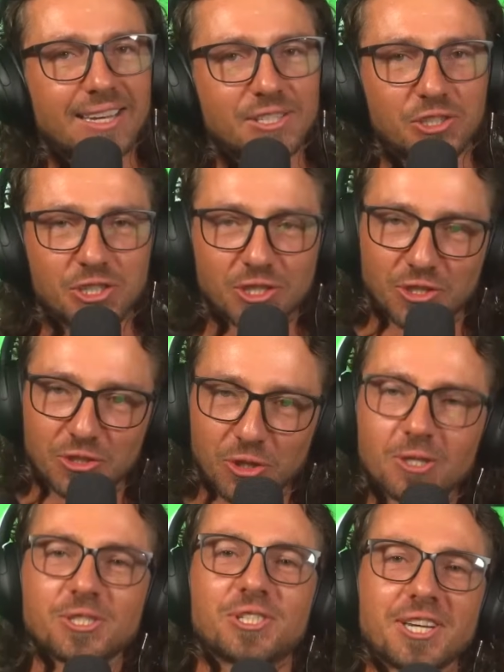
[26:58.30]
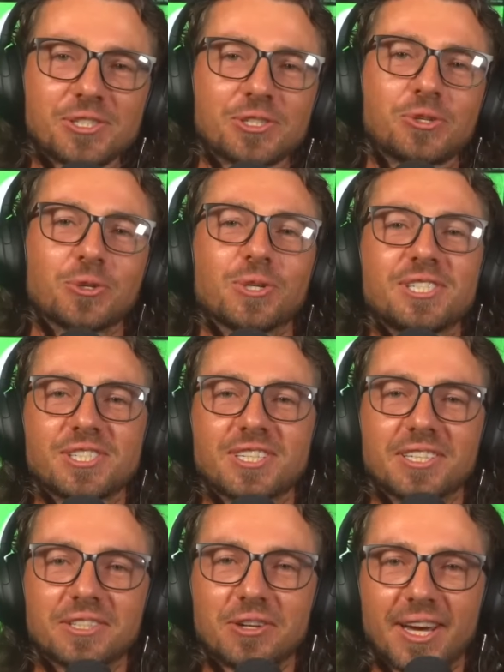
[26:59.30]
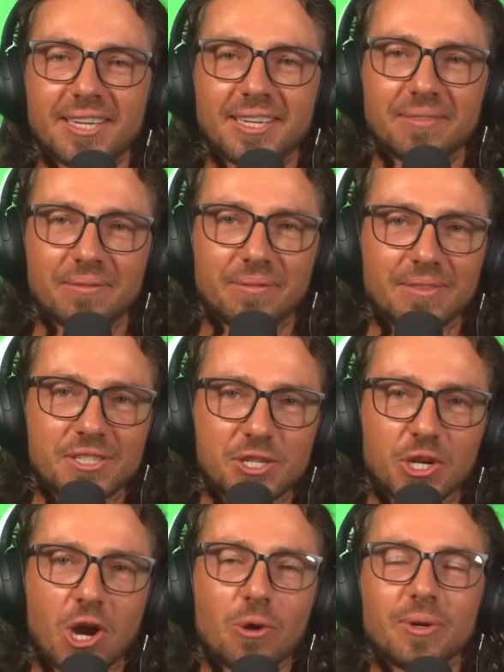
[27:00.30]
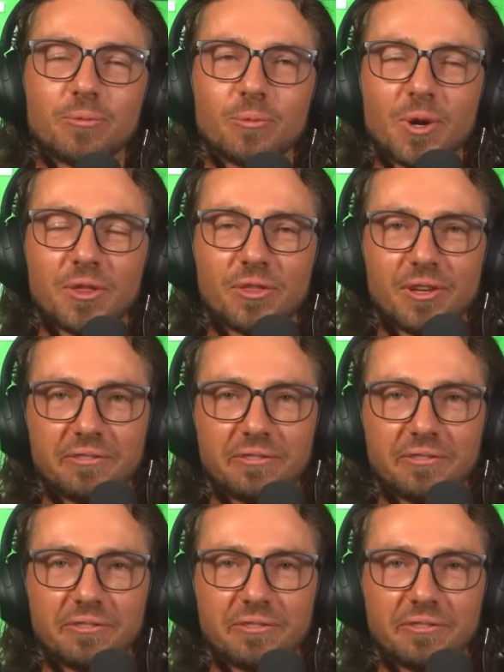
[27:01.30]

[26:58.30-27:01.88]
it's just nonsensical, isn't it? Like, to go in with